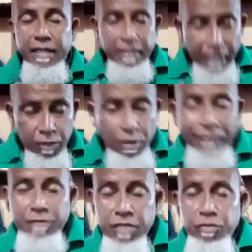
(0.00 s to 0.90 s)
Then you
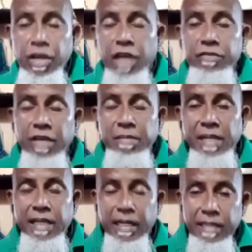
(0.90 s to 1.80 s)
have this $300
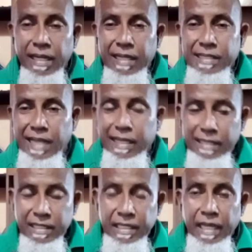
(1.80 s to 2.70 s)
million
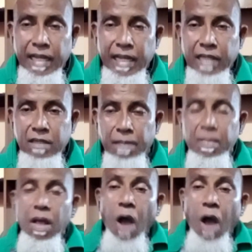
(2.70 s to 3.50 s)
this year that come.